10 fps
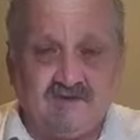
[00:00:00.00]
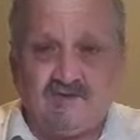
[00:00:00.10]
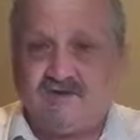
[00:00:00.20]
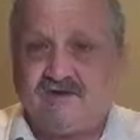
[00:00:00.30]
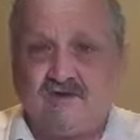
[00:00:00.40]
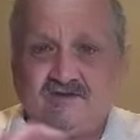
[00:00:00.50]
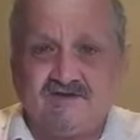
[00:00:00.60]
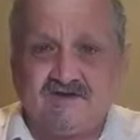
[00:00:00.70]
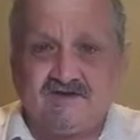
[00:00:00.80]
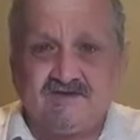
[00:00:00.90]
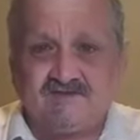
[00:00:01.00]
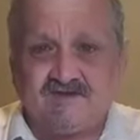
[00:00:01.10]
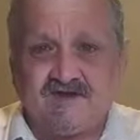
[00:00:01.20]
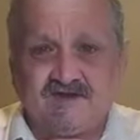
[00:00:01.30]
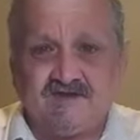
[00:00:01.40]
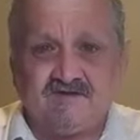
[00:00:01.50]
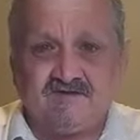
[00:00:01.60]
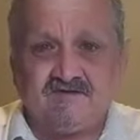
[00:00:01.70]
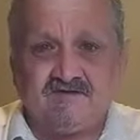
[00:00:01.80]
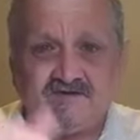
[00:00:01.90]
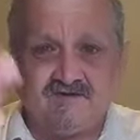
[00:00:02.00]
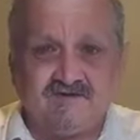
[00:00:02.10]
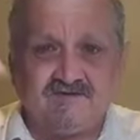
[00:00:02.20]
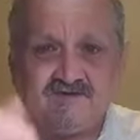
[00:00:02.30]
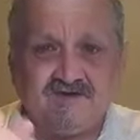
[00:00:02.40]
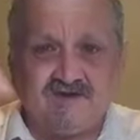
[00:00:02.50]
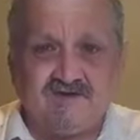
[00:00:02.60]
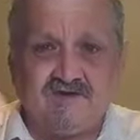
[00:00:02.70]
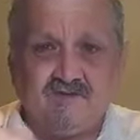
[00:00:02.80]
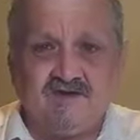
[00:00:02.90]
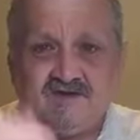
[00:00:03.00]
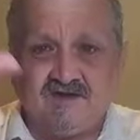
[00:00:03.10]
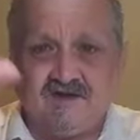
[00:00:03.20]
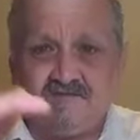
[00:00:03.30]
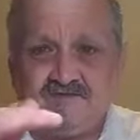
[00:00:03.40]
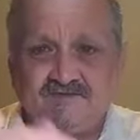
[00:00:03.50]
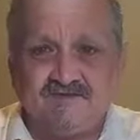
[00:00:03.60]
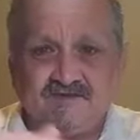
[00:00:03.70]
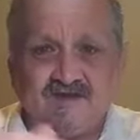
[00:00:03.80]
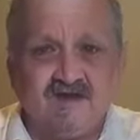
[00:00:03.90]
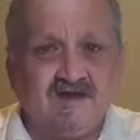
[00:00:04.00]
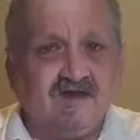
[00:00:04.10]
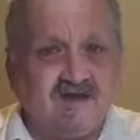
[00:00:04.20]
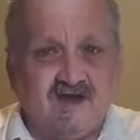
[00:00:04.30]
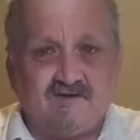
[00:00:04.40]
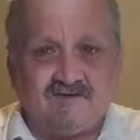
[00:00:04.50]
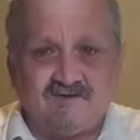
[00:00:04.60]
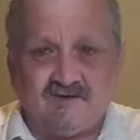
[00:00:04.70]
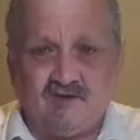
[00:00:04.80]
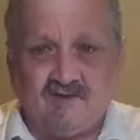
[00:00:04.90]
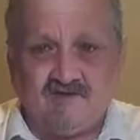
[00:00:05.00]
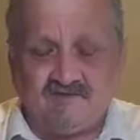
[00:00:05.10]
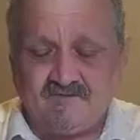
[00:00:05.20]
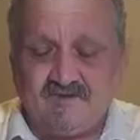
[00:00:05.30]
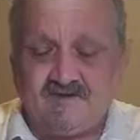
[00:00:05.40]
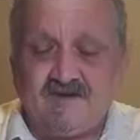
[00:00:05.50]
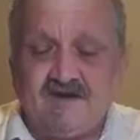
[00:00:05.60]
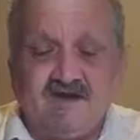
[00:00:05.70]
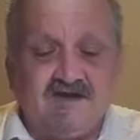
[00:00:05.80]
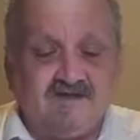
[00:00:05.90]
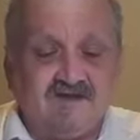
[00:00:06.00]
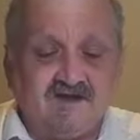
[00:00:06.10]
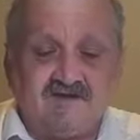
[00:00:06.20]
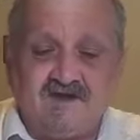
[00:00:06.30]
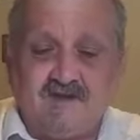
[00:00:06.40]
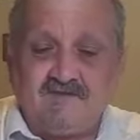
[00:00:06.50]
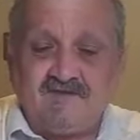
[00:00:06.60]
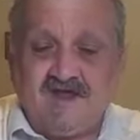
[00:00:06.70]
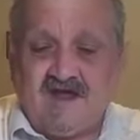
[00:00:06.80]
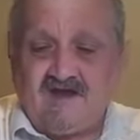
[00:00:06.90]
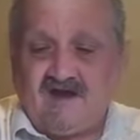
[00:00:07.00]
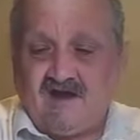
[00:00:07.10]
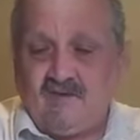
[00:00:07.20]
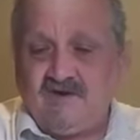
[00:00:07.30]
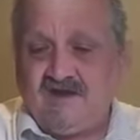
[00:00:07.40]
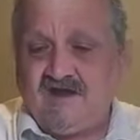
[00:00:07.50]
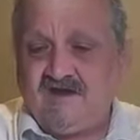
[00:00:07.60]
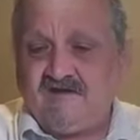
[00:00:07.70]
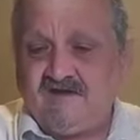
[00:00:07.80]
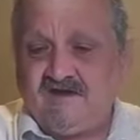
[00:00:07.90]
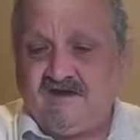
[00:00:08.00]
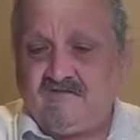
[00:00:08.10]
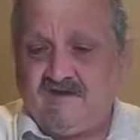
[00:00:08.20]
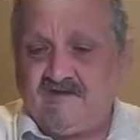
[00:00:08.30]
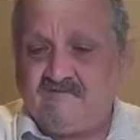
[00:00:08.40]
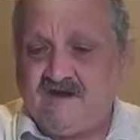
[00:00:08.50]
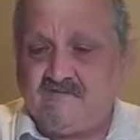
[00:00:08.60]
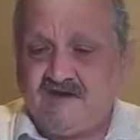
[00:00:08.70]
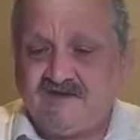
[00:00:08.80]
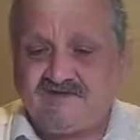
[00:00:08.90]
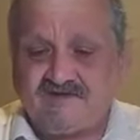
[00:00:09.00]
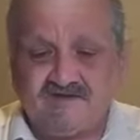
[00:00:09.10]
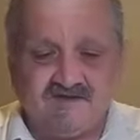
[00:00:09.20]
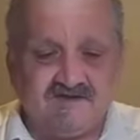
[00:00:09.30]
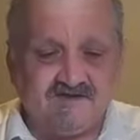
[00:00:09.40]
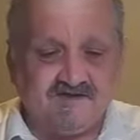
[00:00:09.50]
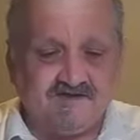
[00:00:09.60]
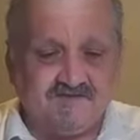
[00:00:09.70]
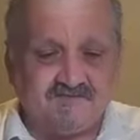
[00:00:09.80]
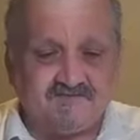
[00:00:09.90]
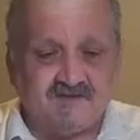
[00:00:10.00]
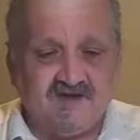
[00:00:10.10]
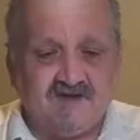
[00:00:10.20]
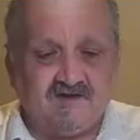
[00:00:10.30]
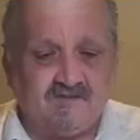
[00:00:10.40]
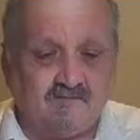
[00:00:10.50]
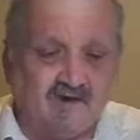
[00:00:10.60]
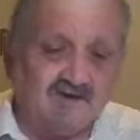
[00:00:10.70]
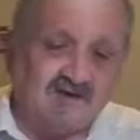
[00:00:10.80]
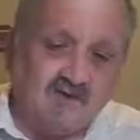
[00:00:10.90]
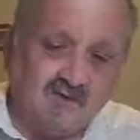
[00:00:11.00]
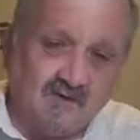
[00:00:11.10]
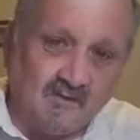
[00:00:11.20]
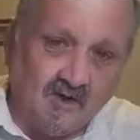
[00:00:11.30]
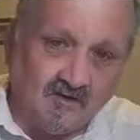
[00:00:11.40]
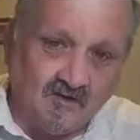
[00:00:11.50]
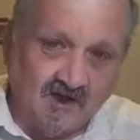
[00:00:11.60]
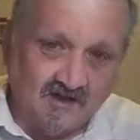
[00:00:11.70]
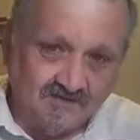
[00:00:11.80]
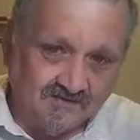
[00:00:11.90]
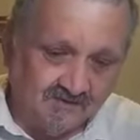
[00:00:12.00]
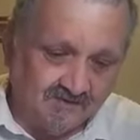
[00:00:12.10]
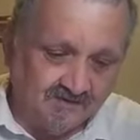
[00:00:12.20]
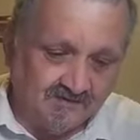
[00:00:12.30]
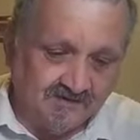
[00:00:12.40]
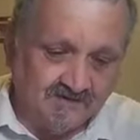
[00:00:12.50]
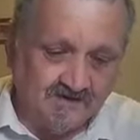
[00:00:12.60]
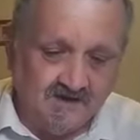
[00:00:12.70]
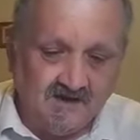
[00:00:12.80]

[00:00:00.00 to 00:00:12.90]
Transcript: or you can always look it up to tell you to check the humidity levels and how it should go about from there. Then on top of that, I went ahead and made my base layer, marked out where my water line is going to be